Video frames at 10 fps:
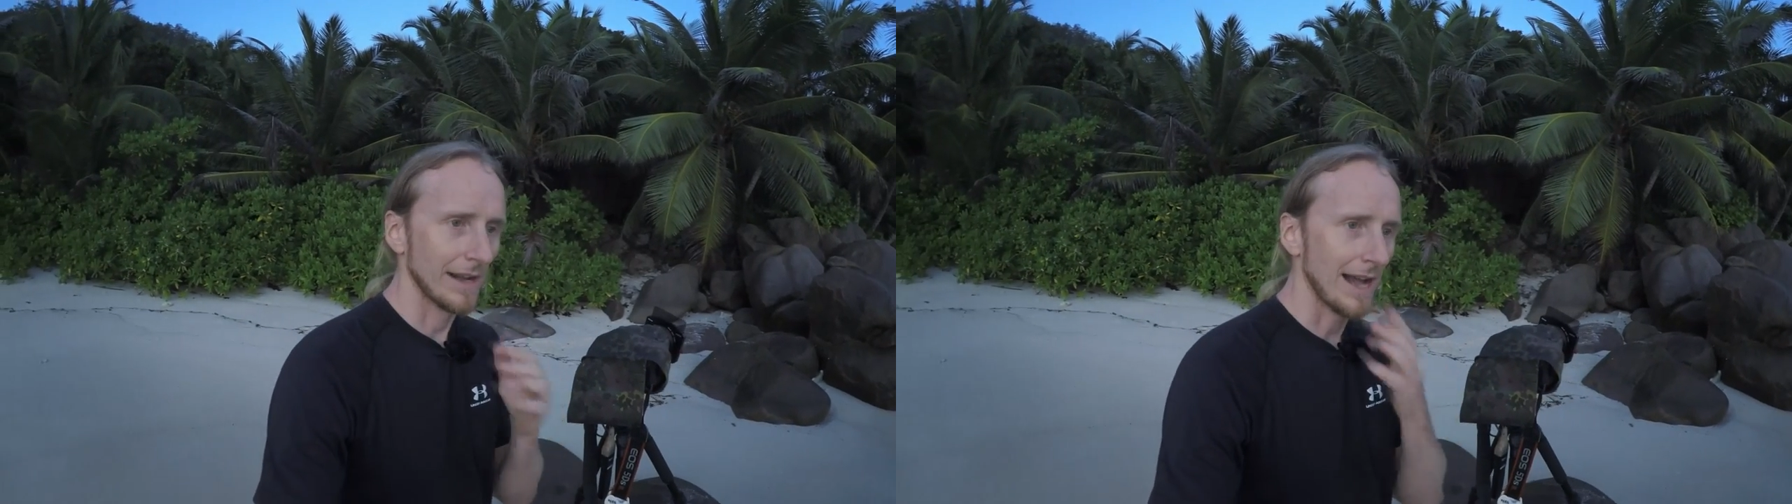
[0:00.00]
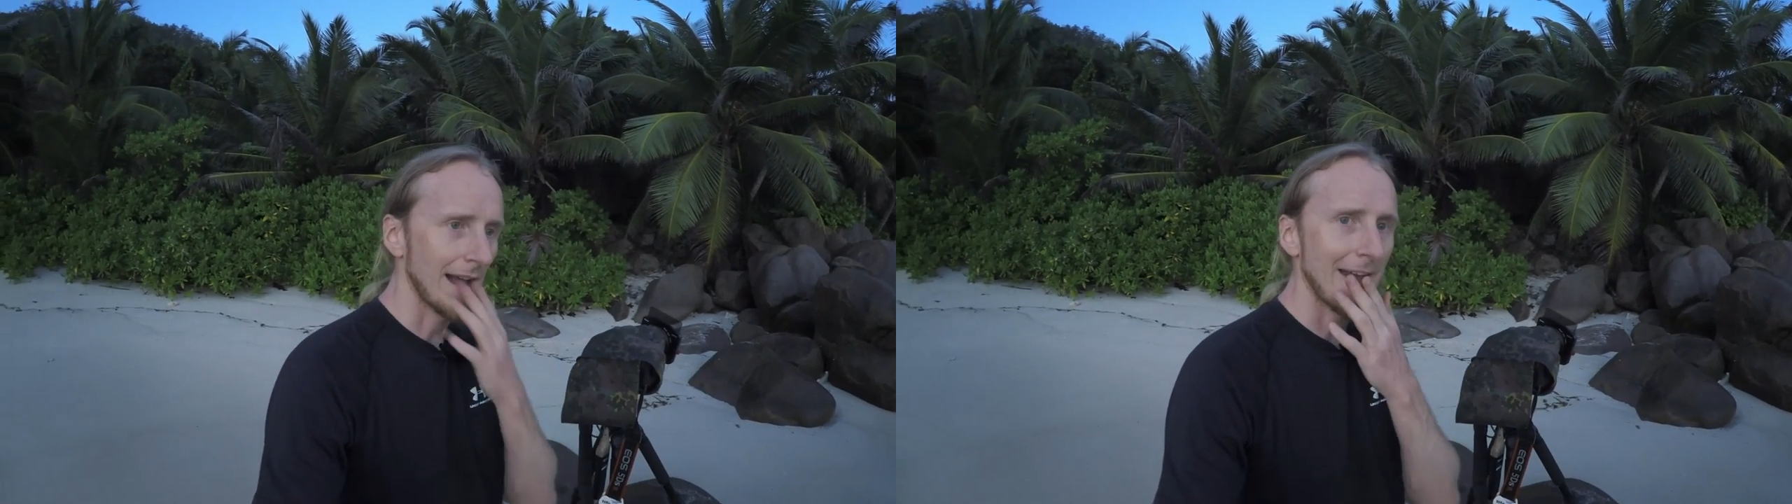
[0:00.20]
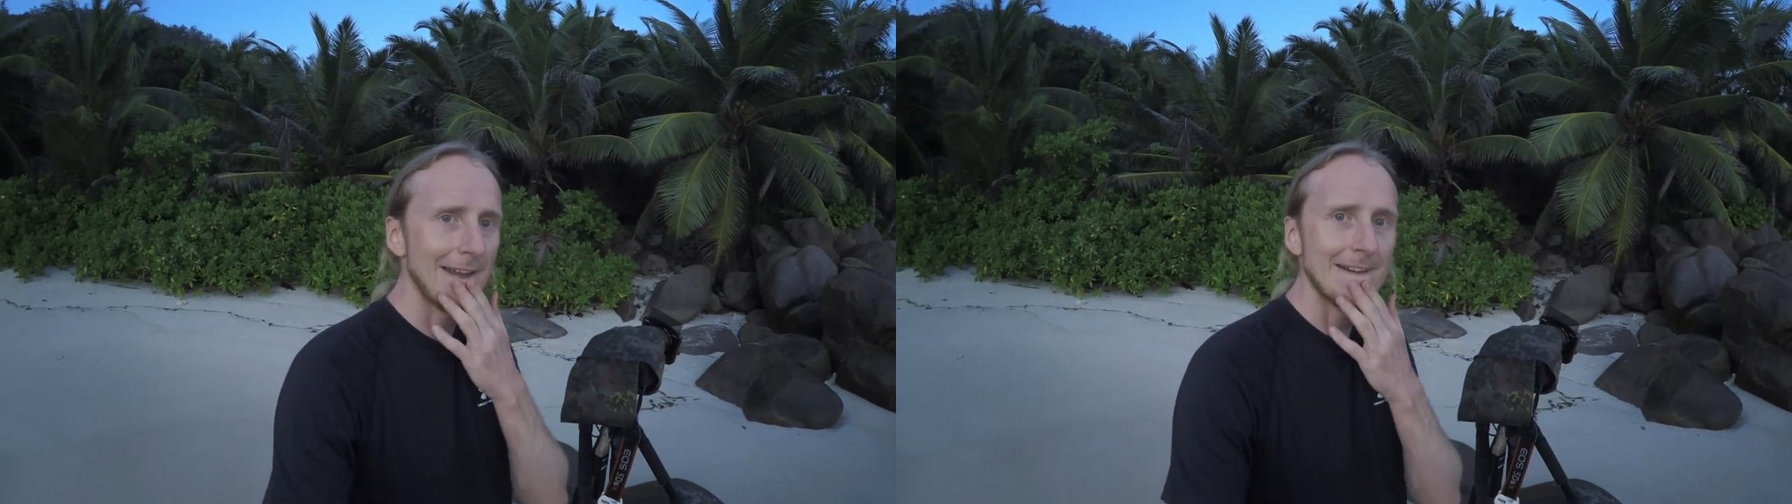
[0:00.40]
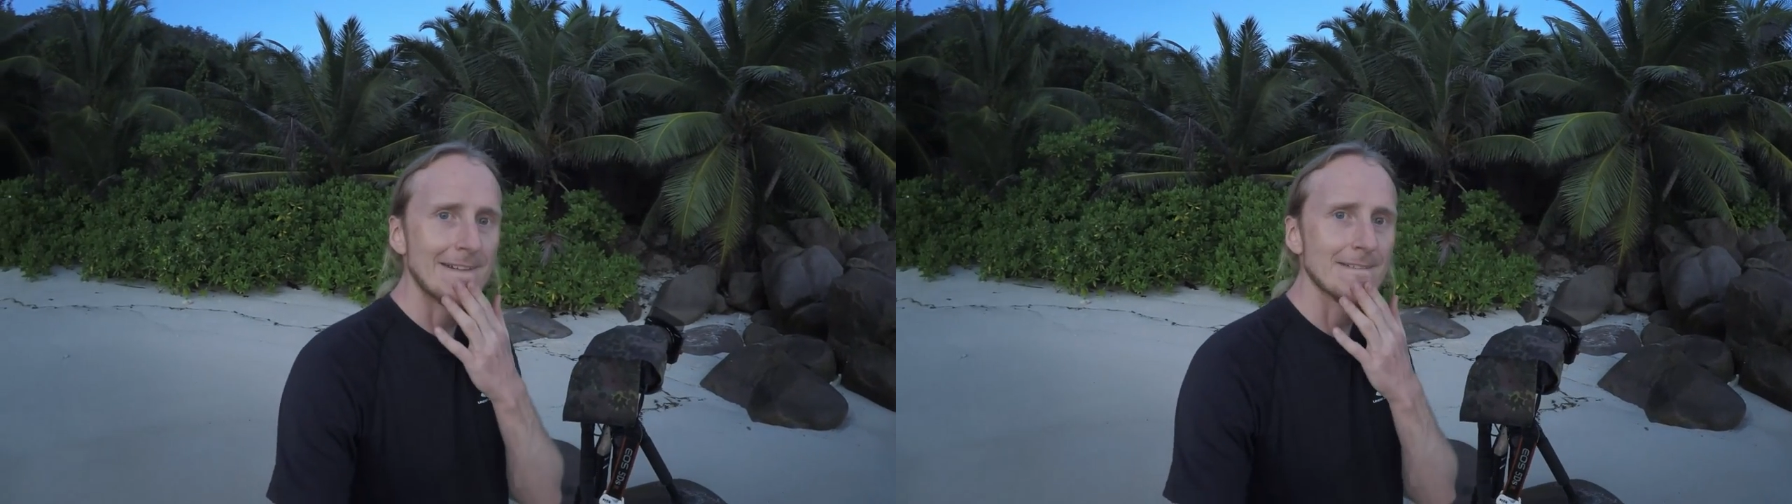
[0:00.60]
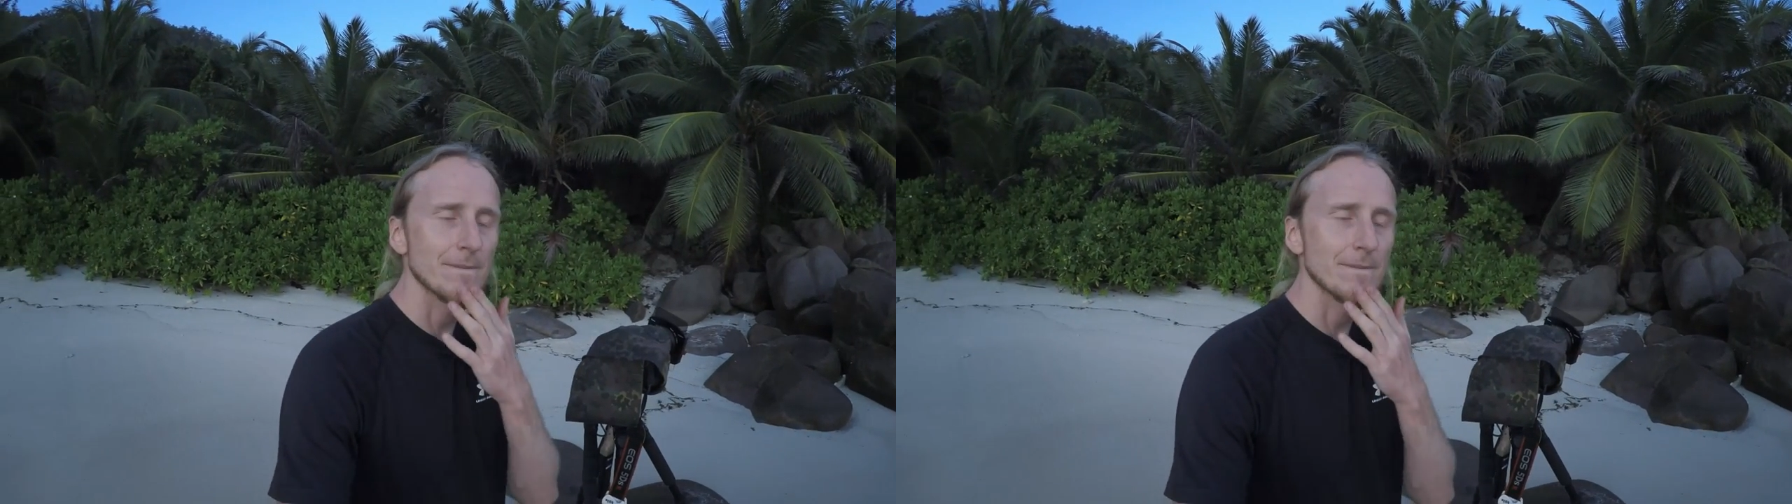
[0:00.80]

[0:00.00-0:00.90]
I